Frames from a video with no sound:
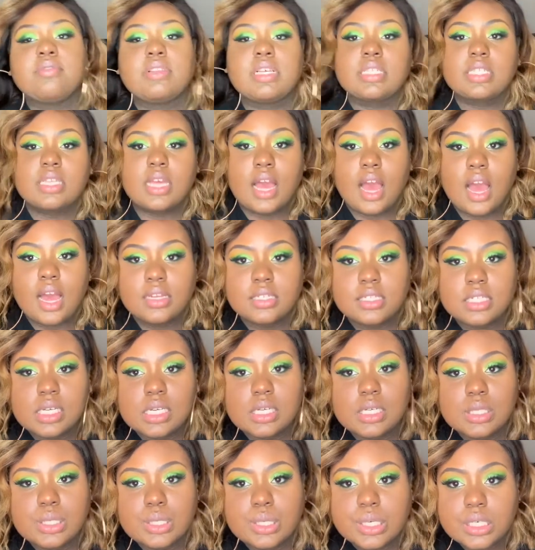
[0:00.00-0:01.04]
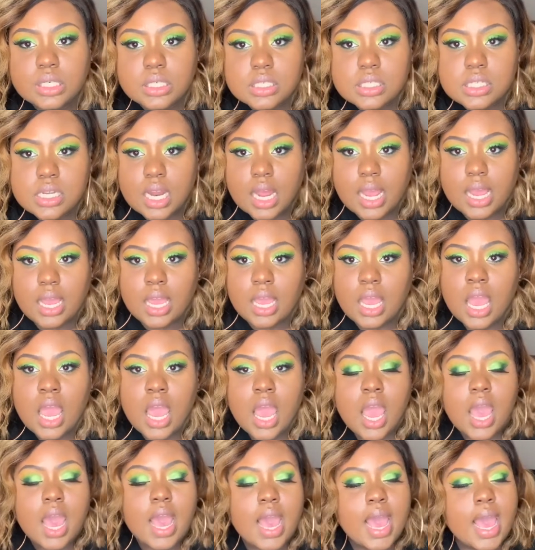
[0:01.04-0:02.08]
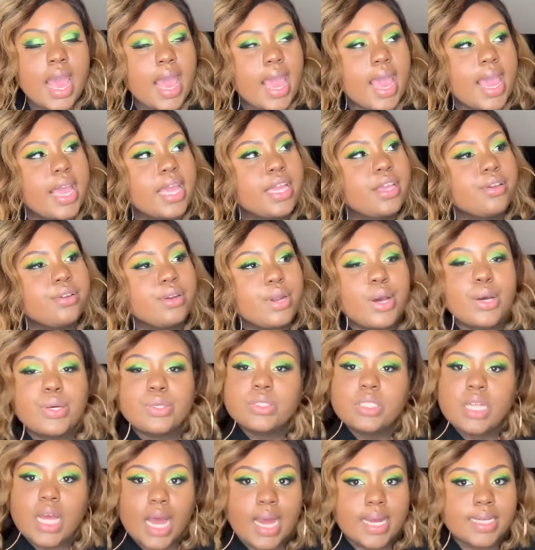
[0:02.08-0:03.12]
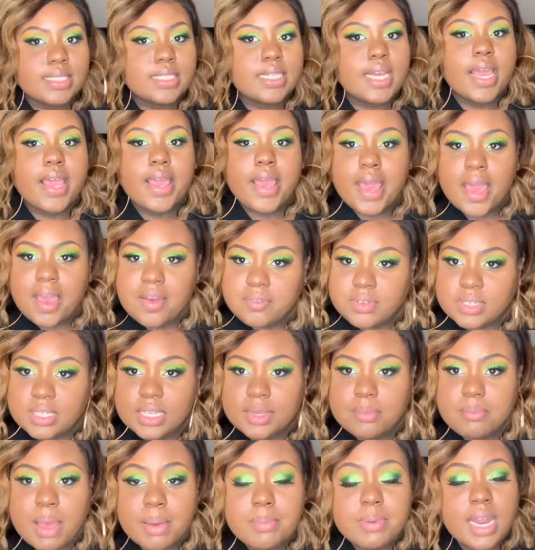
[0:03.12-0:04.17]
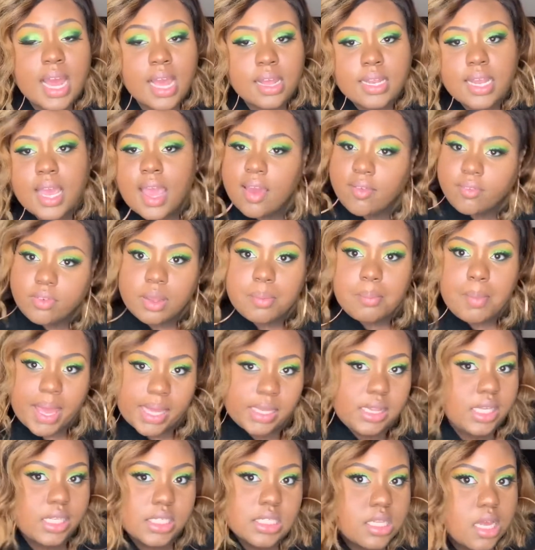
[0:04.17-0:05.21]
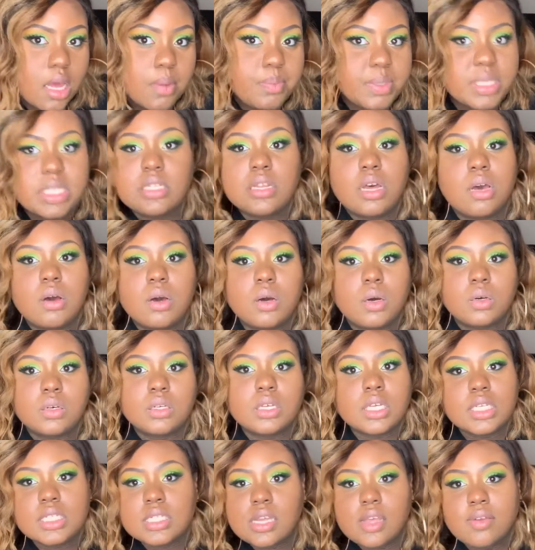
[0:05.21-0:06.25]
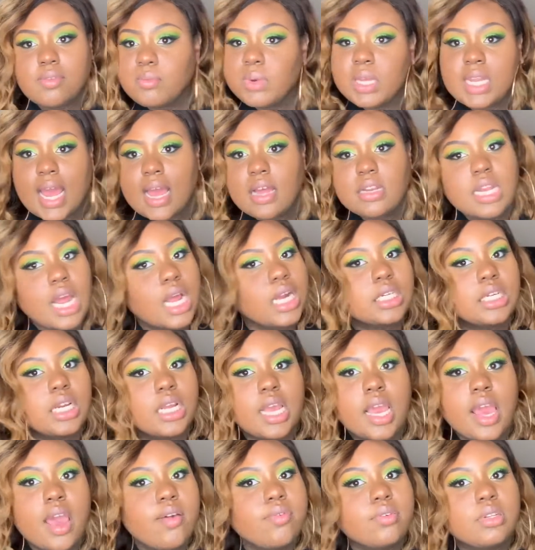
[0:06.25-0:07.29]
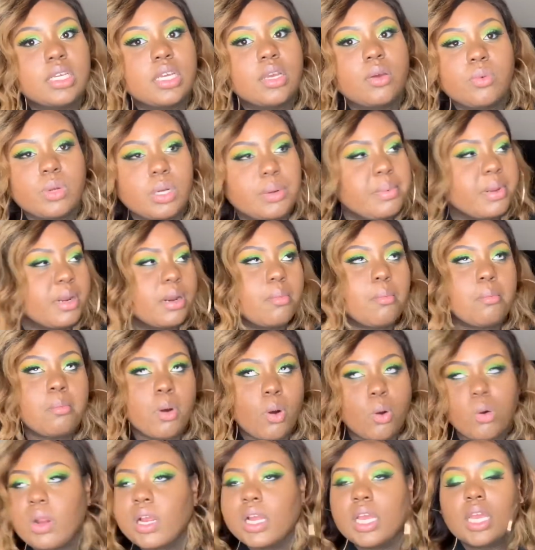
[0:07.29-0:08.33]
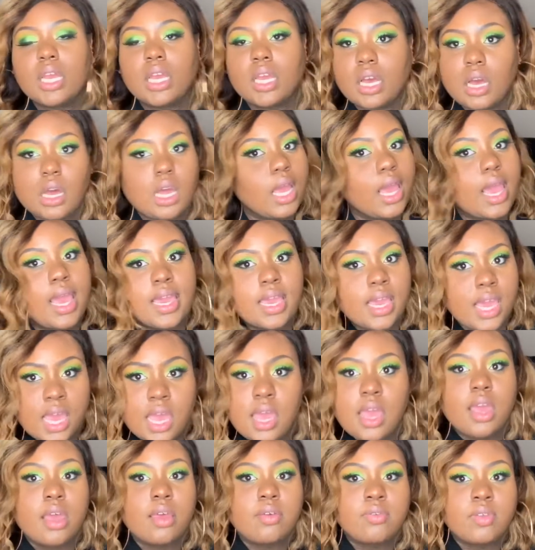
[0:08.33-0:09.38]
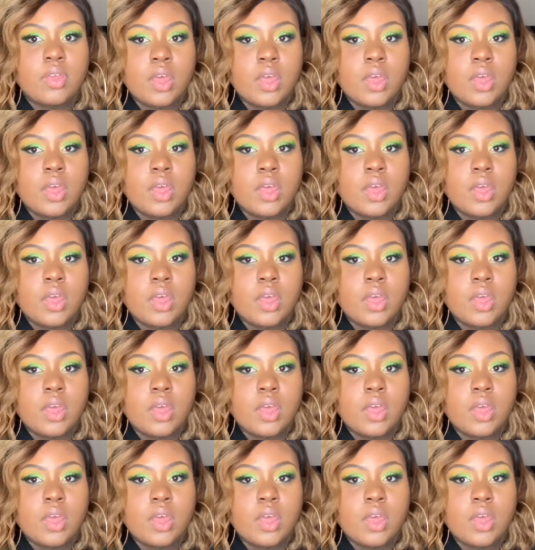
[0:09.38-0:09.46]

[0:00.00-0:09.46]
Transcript: this cocktail girls night and you know, Dr. Heavenly, baby. Dr. Heavenly made this episode because without Dr. Heavenly, it would have been a boring uh, AF.